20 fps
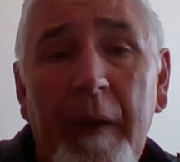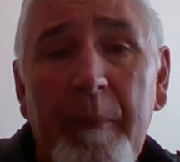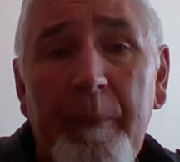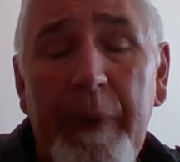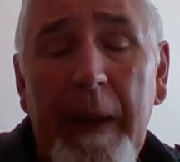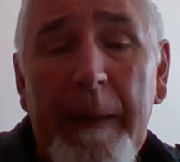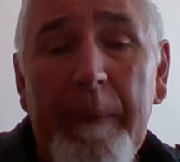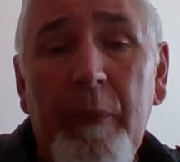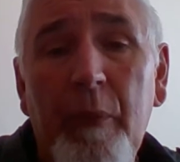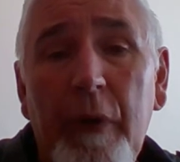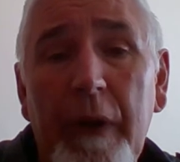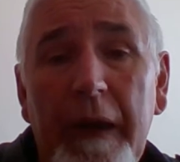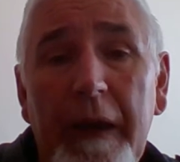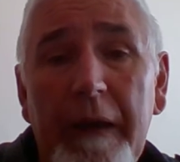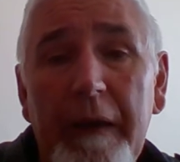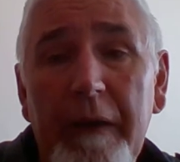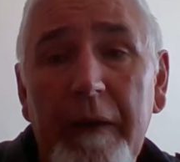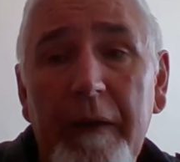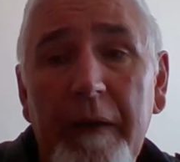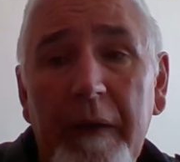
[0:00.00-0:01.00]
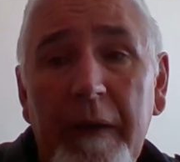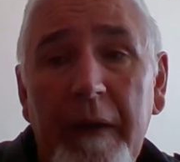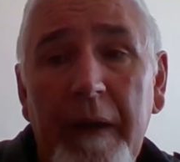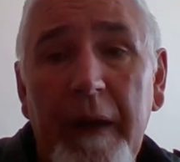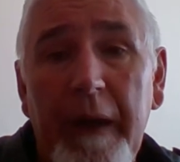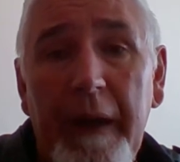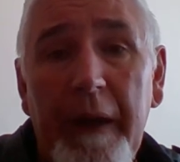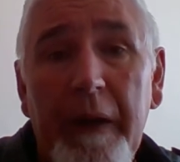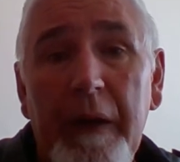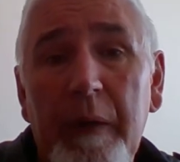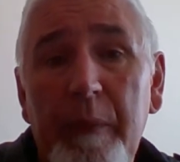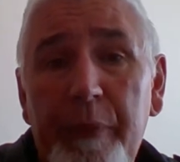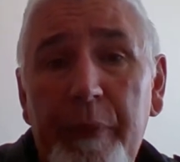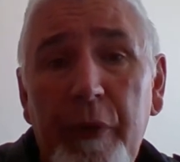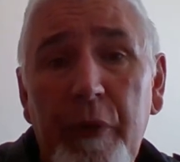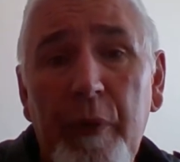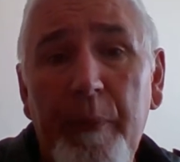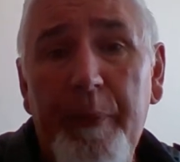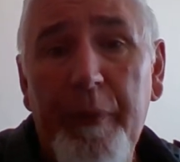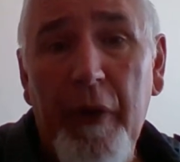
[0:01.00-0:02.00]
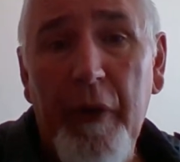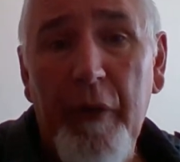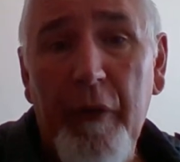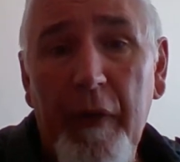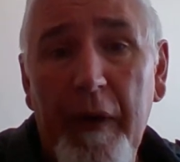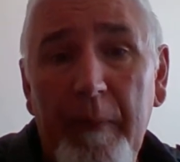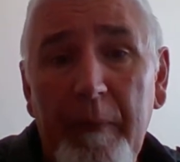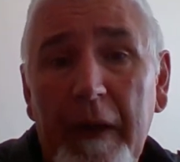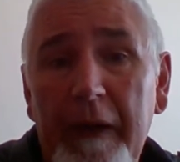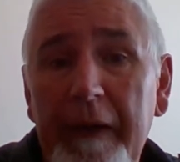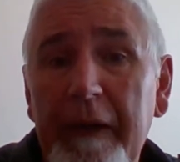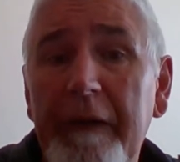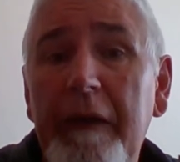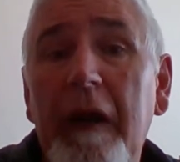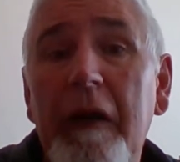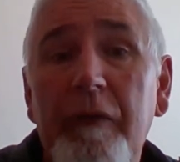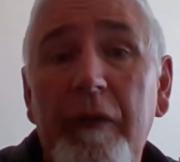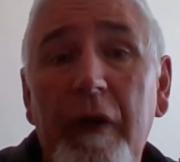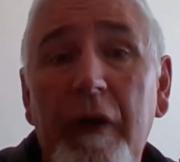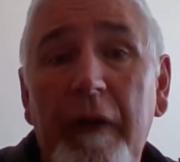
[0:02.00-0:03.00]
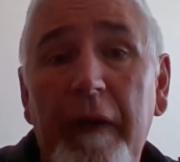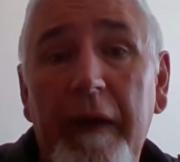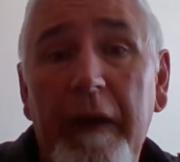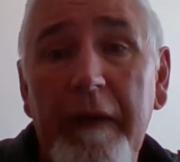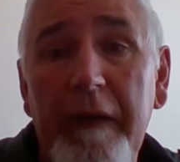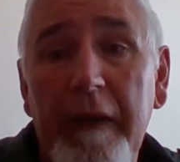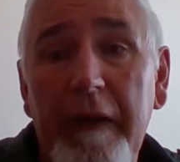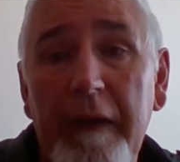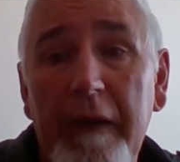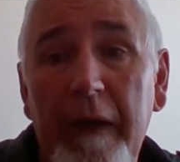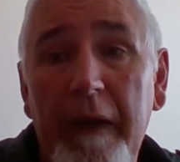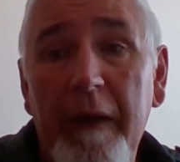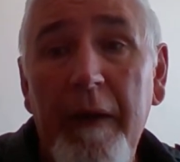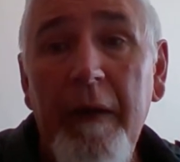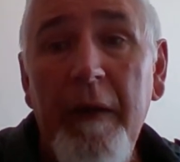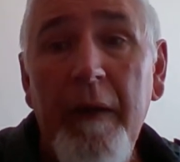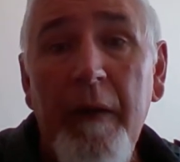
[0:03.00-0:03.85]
people hidden in a computer program and they don't even know they're hidden in there.